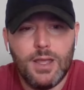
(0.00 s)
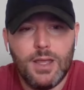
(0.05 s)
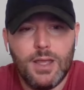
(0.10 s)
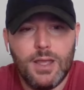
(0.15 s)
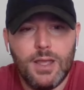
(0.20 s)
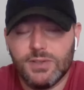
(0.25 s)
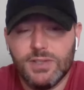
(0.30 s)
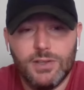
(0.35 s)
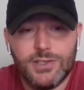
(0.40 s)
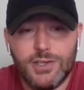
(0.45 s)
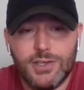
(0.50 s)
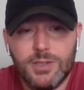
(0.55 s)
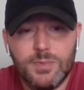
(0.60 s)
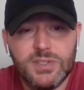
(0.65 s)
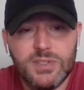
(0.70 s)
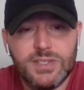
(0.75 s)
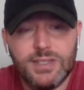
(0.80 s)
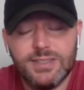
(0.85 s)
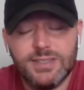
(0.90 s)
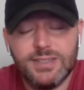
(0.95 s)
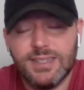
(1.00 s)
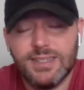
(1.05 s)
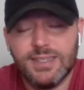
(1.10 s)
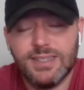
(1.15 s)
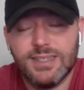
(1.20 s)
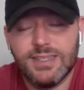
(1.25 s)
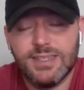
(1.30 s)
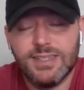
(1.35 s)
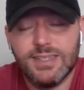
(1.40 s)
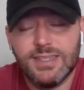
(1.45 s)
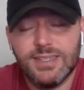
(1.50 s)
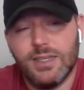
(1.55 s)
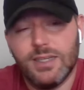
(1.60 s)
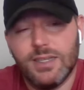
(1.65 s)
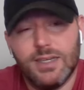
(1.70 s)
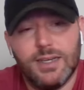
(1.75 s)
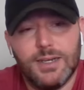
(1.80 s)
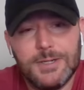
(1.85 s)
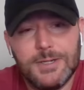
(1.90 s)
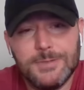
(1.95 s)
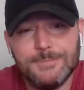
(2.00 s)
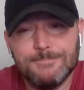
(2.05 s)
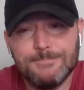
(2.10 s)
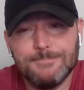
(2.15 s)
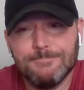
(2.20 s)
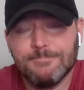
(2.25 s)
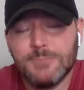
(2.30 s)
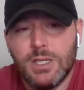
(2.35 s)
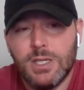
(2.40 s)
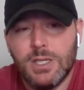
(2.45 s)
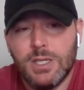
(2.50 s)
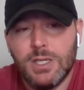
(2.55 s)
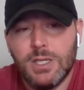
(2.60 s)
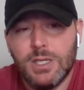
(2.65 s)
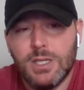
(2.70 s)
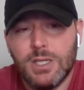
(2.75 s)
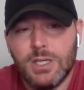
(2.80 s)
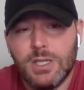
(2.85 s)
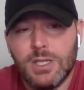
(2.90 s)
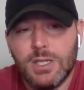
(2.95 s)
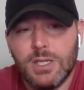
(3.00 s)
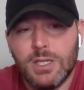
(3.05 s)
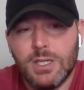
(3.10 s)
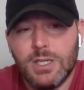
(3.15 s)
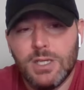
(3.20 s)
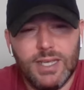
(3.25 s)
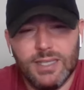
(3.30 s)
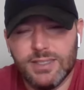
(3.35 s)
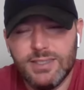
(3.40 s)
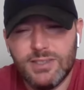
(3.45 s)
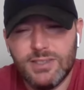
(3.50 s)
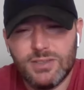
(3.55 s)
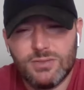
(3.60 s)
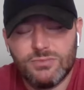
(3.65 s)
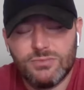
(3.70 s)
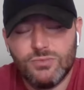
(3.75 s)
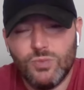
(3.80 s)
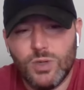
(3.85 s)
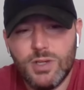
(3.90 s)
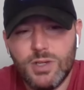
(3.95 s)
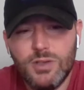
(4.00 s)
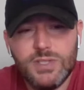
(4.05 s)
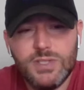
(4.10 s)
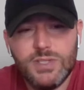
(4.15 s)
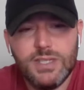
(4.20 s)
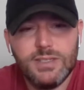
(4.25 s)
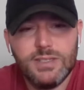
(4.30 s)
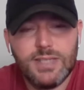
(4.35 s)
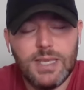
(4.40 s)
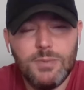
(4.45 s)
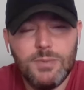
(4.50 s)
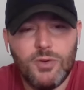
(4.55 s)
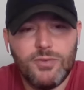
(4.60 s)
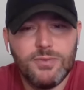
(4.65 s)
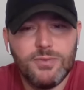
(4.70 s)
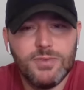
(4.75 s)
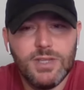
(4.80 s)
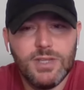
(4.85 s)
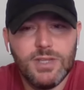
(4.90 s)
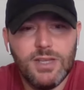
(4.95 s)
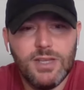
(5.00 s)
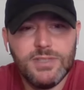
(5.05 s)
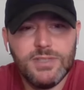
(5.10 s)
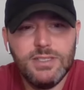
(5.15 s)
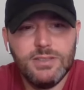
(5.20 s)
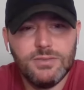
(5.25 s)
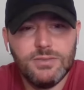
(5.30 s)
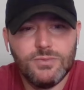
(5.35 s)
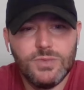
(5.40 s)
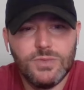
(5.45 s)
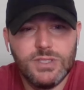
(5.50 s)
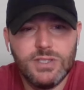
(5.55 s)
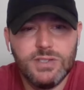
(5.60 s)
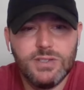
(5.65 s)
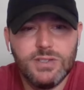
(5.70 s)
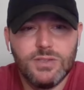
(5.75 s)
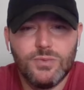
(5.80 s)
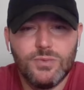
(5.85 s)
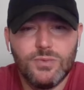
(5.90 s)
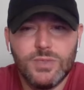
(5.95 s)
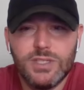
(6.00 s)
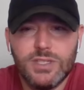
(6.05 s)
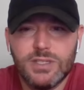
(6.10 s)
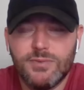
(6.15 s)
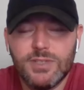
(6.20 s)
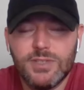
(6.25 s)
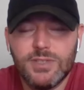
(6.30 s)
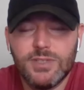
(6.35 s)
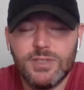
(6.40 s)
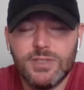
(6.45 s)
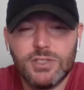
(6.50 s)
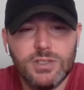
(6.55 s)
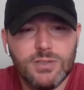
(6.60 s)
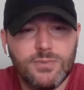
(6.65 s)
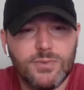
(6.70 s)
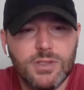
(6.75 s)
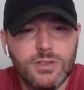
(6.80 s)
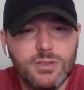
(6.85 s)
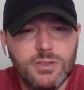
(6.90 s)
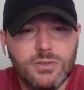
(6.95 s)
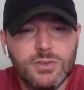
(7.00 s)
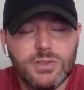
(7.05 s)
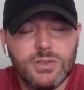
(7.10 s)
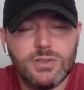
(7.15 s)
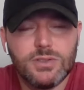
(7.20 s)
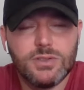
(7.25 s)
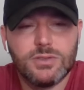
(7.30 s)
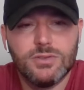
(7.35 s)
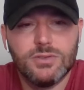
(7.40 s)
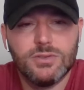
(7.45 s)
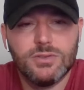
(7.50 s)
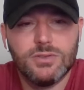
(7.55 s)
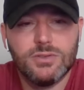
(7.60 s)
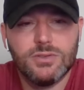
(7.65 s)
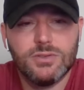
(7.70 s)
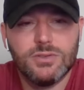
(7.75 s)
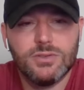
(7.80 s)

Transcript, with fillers: Um, he certainly looked one hundred percent today. Um, I know at least one of those hits came off of a lefty, which is which is yes, of interest for those